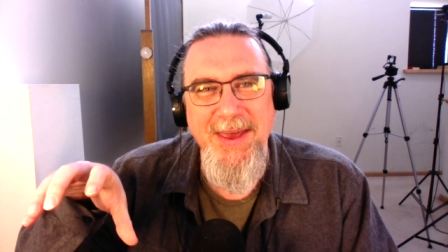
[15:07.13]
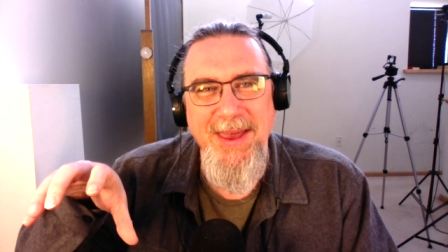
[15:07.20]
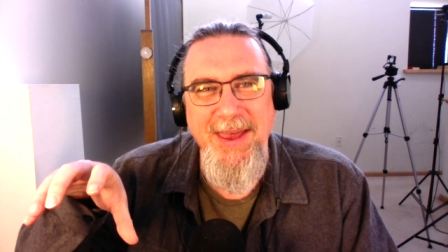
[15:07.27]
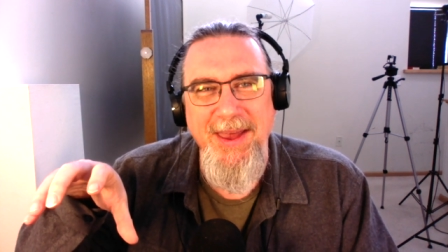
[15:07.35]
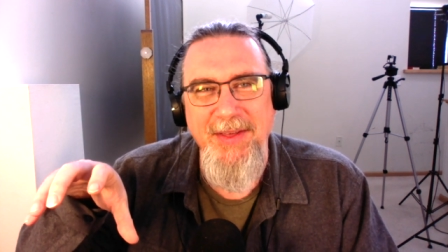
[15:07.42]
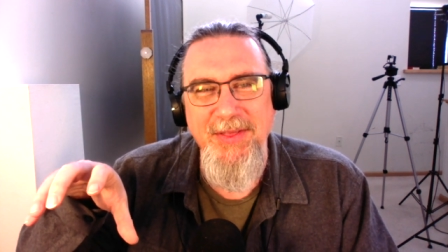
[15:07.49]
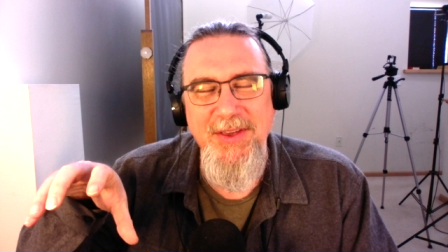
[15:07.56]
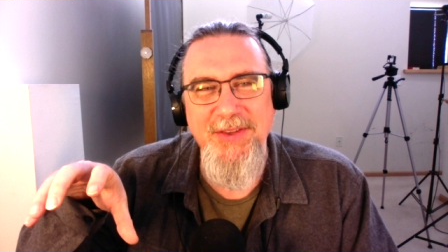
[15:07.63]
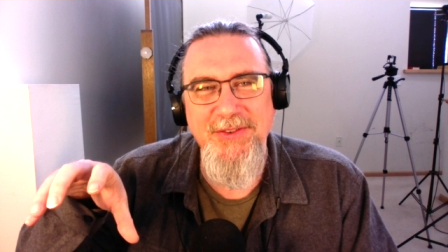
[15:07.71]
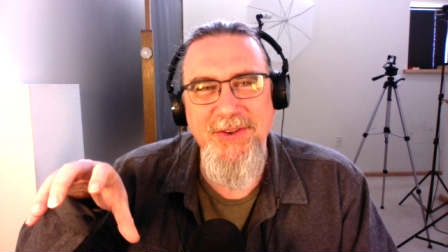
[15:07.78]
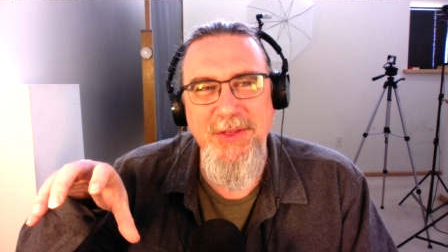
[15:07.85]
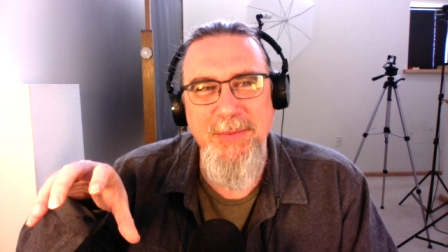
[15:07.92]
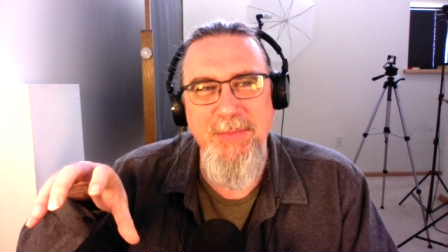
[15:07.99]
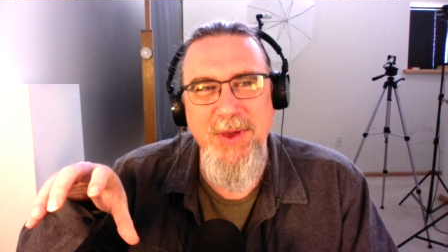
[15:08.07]
And these
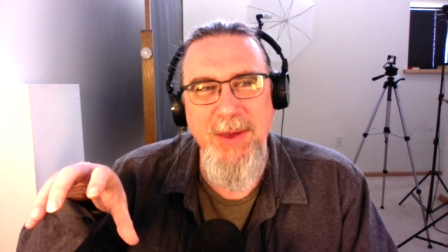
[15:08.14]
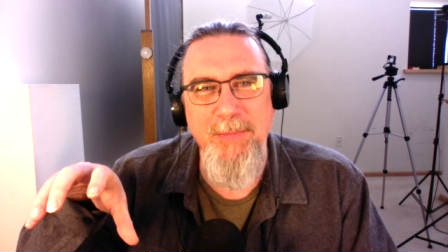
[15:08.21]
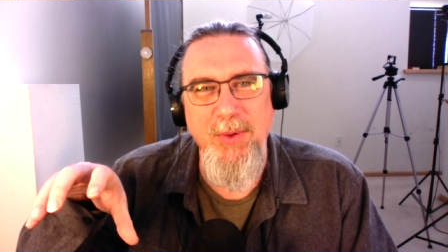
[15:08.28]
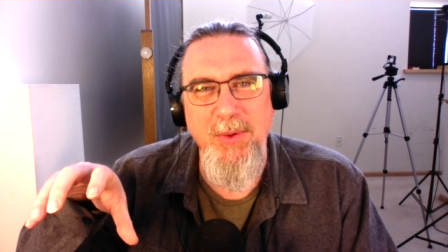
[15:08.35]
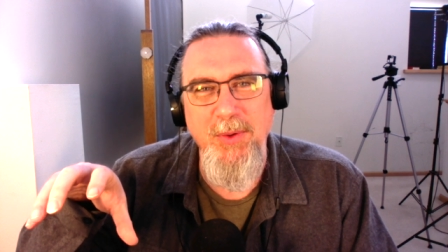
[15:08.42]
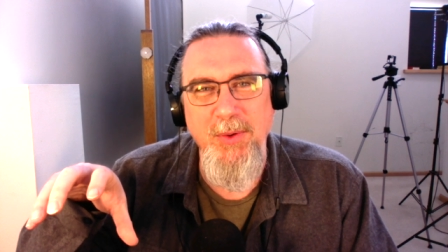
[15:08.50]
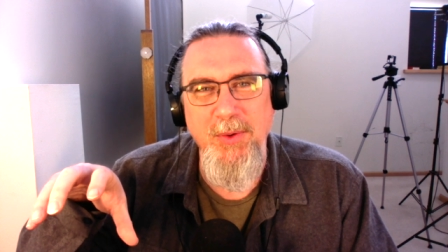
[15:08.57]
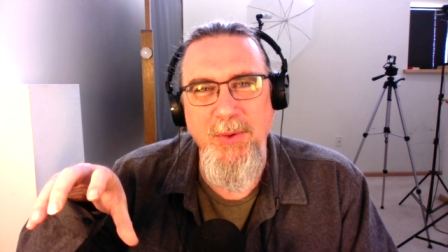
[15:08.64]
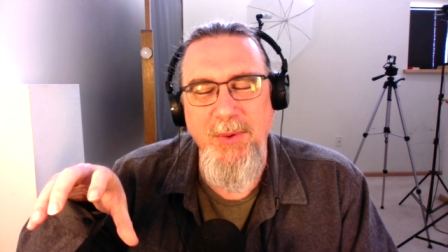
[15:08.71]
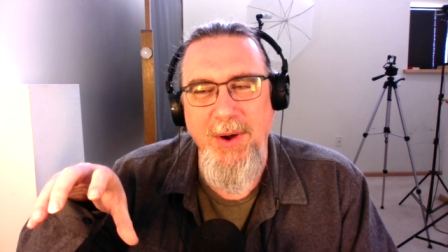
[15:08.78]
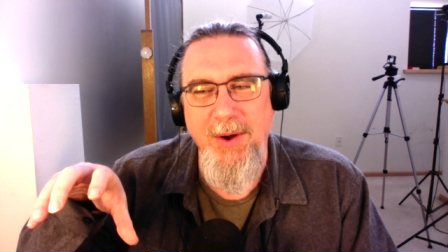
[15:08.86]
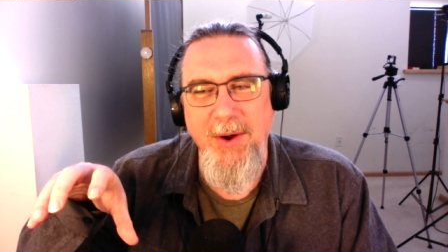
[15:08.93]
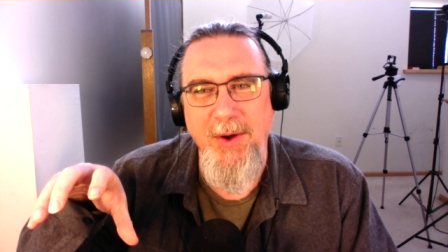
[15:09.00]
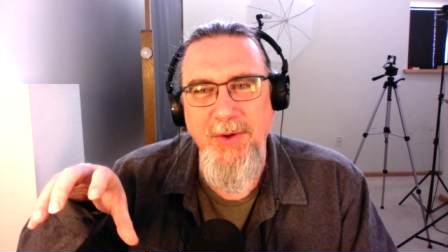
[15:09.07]
are the people who
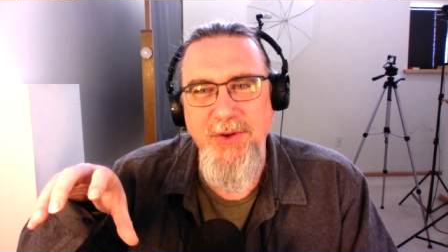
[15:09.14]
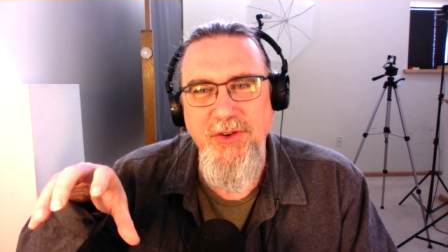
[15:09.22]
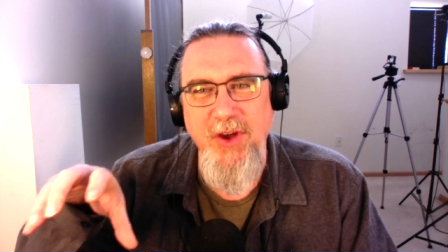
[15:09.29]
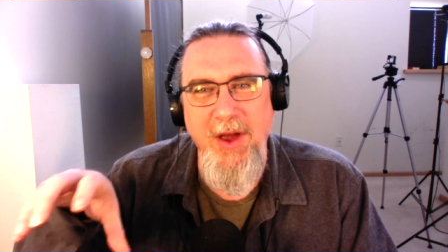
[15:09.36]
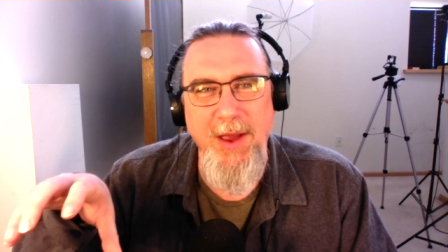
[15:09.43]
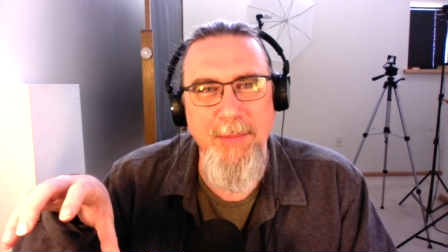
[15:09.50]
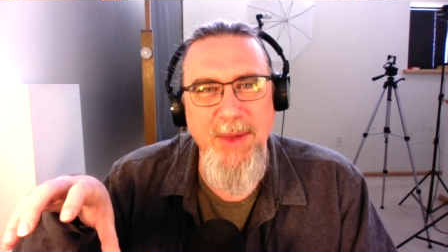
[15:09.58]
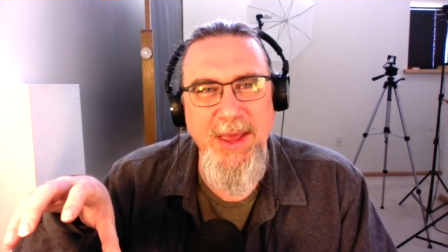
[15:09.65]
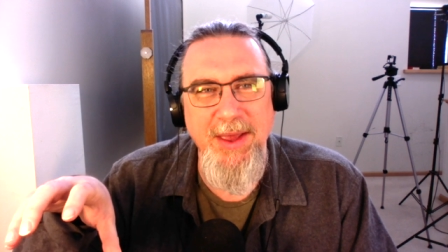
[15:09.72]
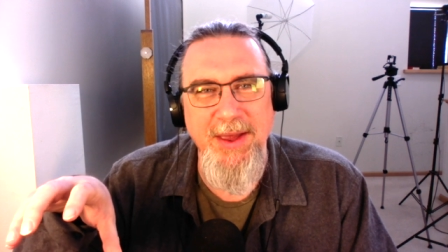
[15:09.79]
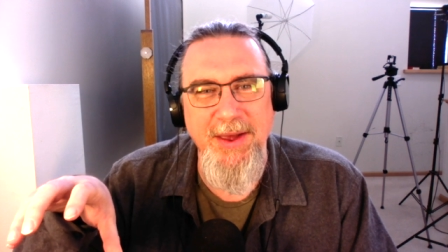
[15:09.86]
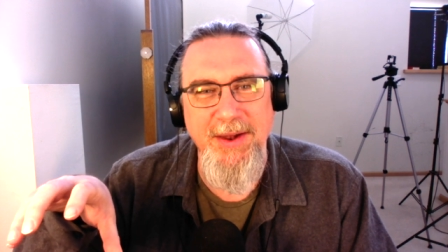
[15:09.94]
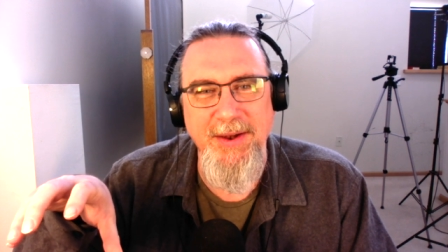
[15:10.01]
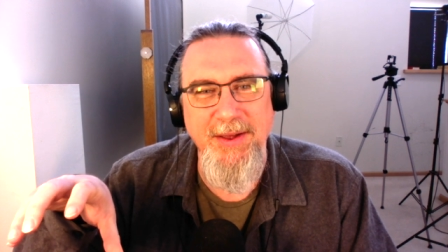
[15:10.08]
are chiming
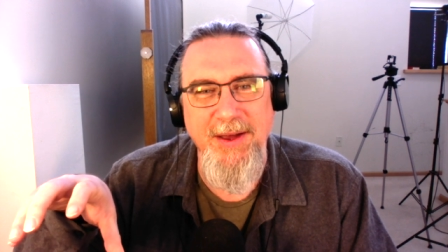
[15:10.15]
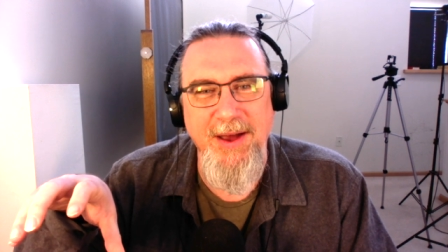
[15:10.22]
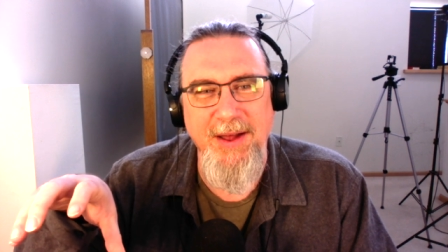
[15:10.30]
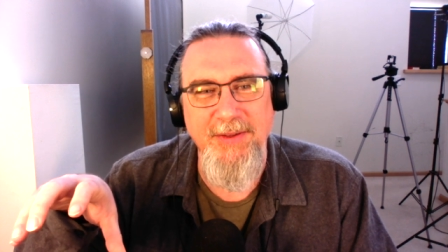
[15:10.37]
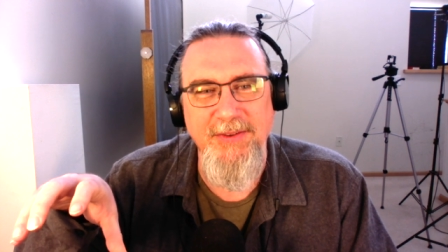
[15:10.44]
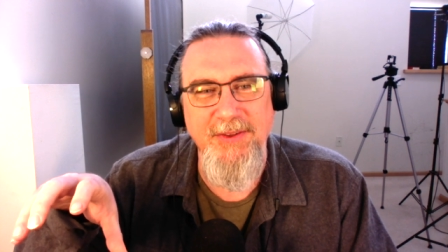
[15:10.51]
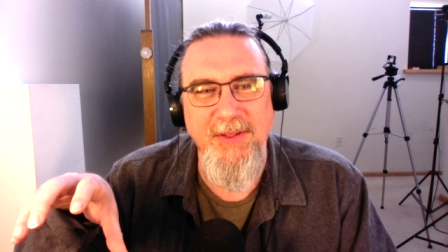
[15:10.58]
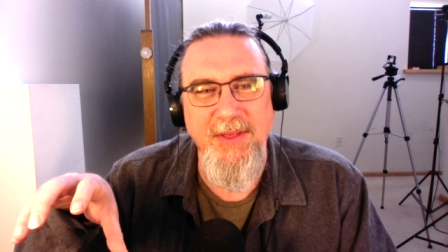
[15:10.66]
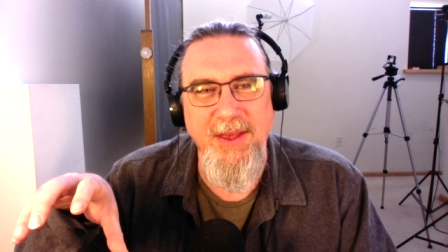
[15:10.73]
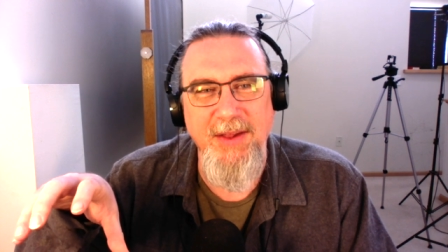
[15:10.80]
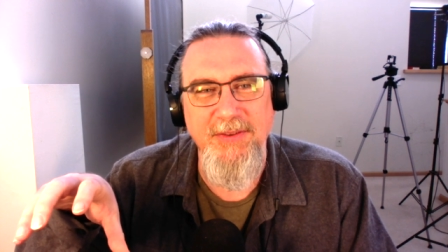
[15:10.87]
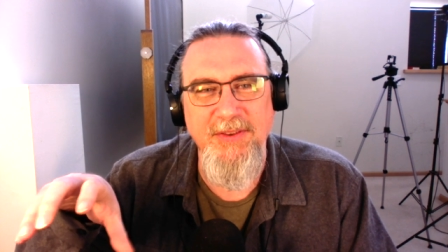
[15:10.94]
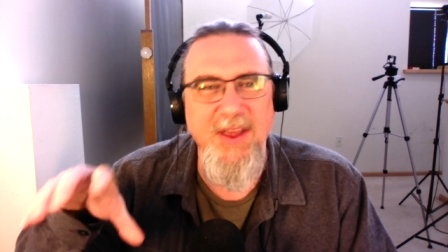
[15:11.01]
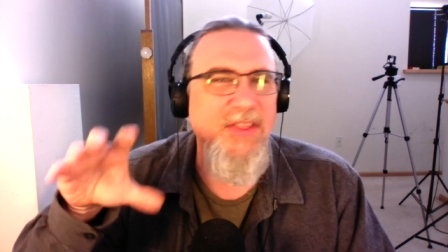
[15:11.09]
in constantly
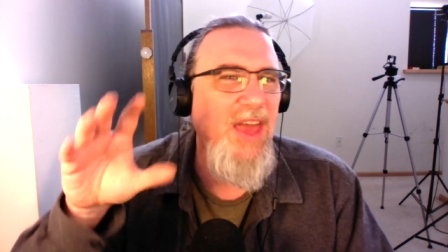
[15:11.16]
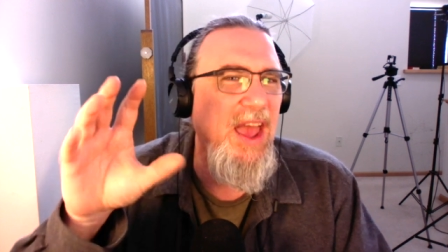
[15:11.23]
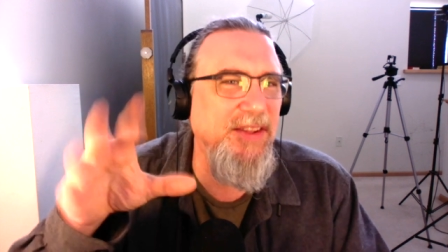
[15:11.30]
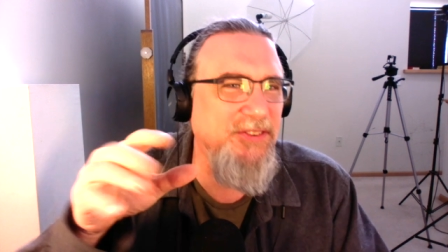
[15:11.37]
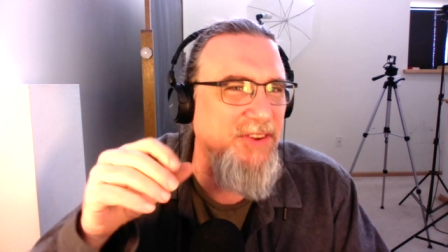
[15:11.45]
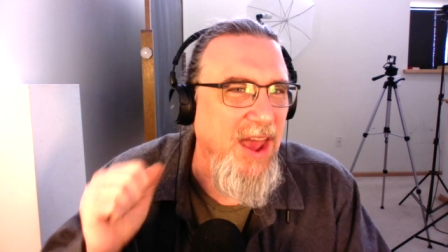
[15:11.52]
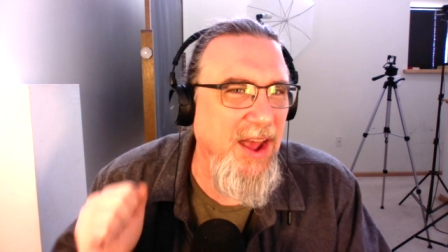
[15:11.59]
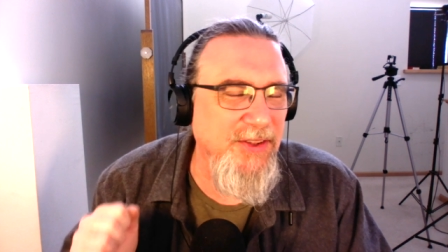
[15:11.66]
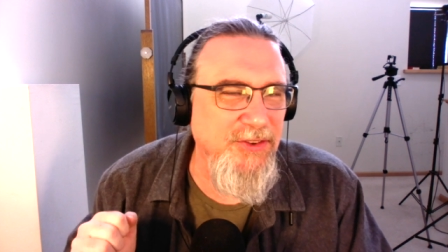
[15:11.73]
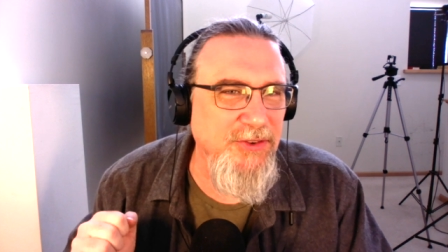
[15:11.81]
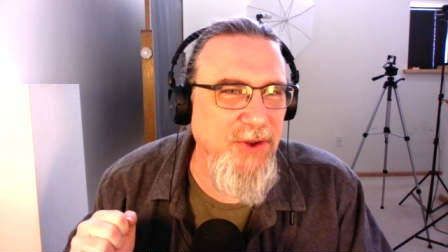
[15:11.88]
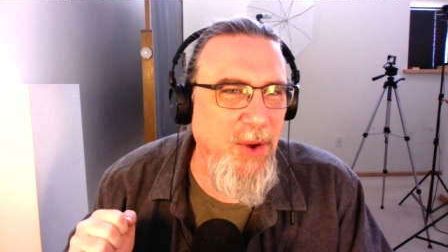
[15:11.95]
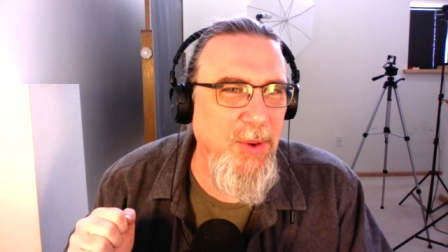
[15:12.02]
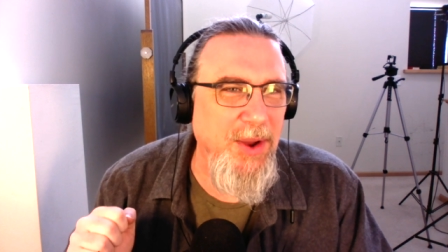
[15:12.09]
and saying, that's not
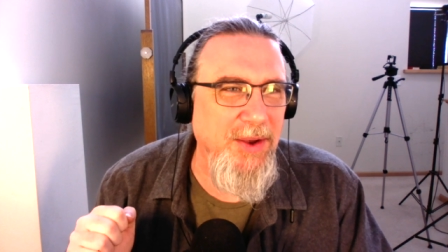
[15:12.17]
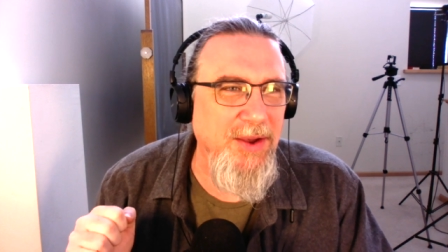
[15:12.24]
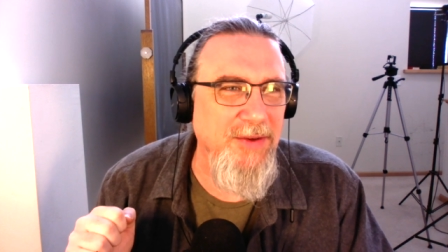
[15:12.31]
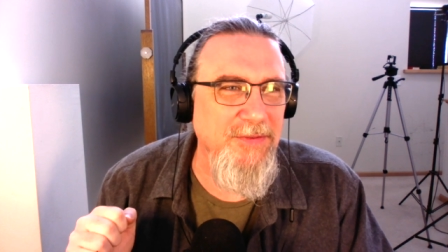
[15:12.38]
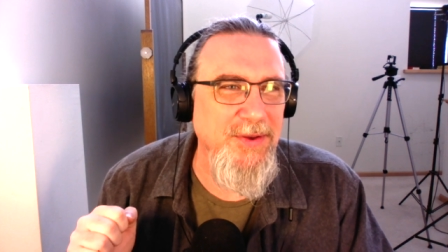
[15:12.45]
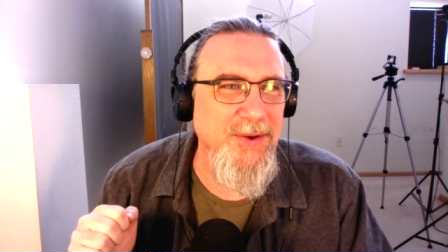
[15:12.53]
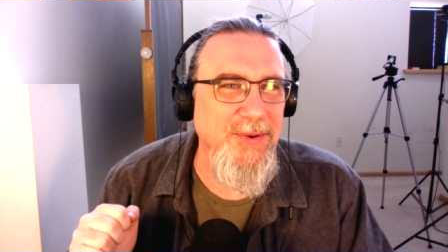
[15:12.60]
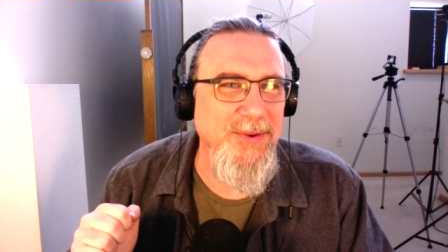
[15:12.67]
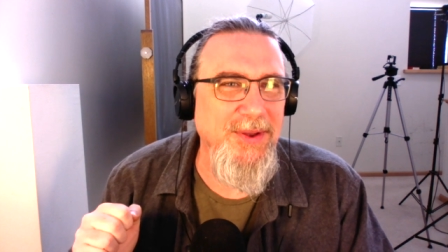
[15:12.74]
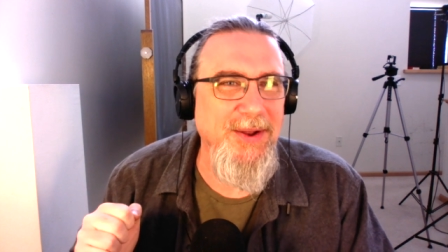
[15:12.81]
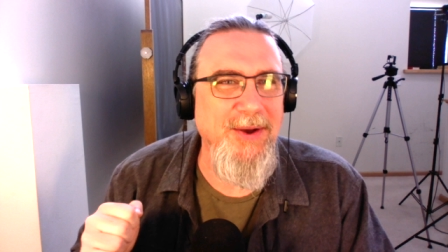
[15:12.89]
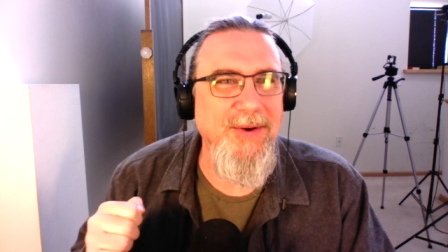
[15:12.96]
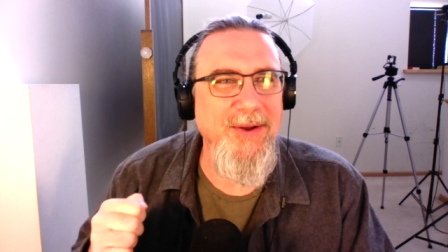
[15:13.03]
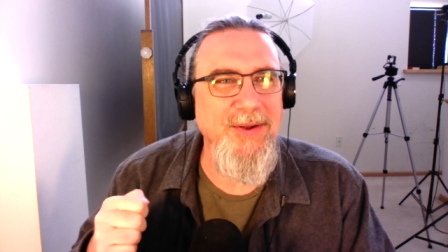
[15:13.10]
Stoic of you, you know?